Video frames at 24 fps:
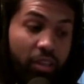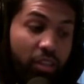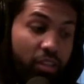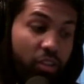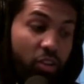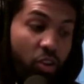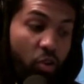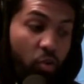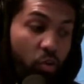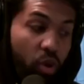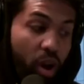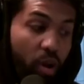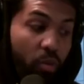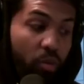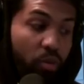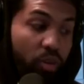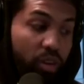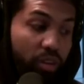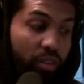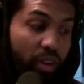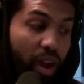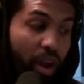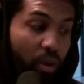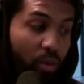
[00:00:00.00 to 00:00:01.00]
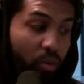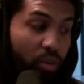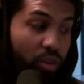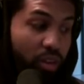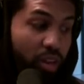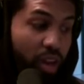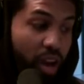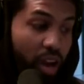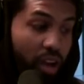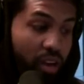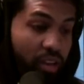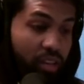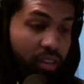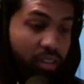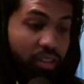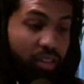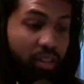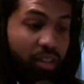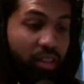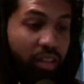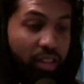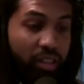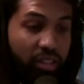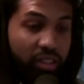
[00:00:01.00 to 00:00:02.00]
no, I would I would not
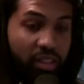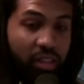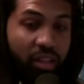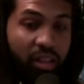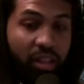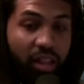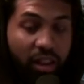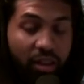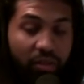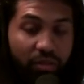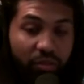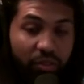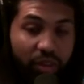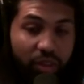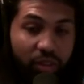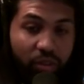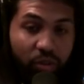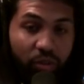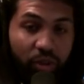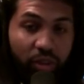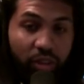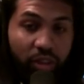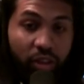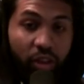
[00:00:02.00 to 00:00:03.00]
consider that a victory.